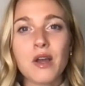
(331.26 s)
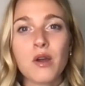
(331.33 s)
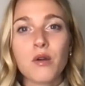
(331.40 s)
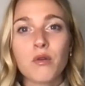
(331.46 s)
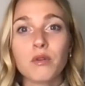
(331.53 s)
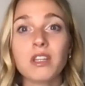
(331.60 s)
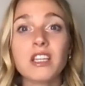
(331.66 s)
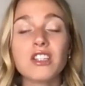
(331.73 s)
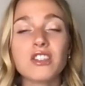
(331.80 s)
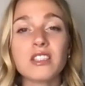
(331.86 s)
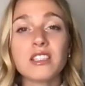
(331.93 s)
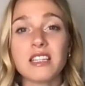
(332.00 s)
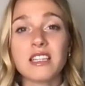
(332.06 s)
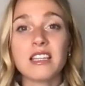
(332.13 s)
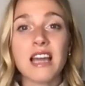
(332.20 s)
really
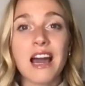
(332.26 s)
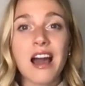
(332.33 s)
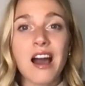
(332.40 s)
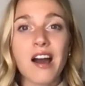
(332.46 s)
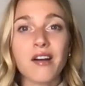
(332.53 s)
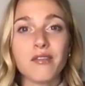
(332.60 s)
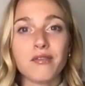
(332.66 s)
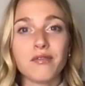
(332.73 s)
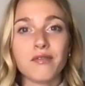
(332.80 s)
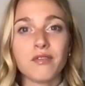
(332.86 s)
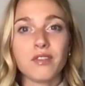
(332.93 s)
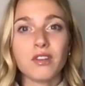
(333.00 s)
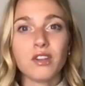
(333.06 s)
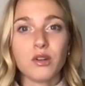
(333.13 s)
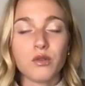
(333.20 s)
just didn't have,
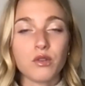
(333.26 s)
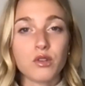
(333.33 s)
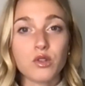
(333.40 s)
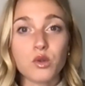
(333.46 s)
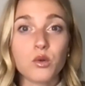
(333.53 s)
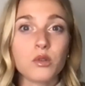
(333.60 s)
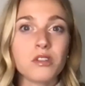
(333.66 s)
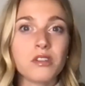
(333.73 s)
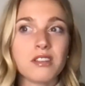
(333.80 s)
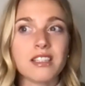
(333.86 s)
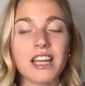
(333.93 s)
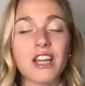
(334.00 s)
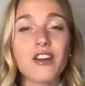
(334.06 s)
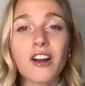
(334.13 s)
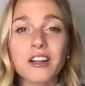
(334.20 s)
the tools like
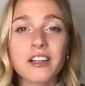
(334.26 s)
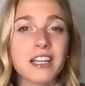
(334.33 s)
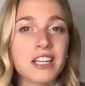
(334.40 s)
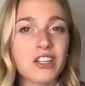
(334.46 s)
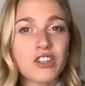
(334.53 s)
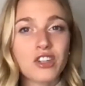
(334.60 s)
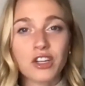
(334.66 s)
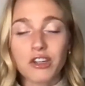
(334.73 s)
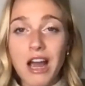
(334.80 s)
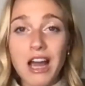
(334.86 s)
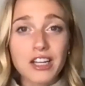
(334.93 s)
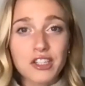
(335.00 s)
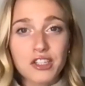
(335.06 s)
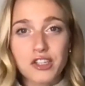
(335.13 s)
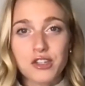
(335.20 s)
courage and
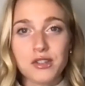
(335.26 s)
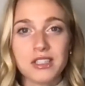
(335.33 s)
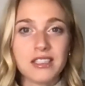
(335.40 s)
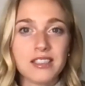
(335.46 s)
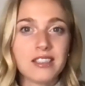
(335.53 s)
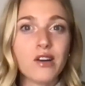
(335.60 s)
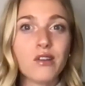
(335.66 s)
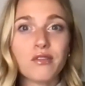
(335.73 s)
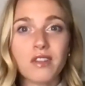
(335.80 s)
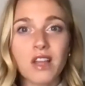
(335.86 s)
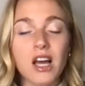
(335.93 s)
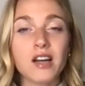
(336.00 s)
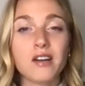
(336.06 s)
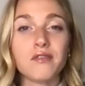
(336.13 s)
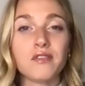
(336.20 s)
gratitude and self
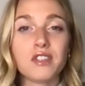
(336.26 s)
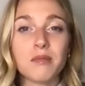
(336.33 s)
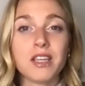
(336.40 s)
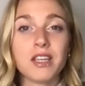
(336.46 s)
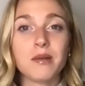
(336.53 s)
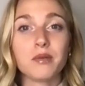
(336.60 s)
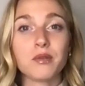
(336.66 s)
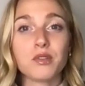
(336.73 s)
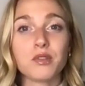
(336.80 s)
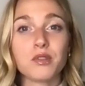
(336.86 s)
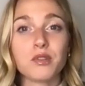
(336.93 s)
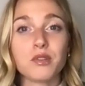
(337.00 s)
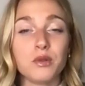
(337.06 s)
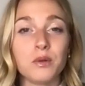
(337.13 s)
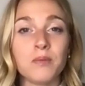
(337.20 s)
love to be able
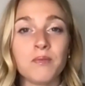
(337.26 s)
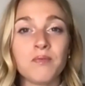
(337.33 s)
to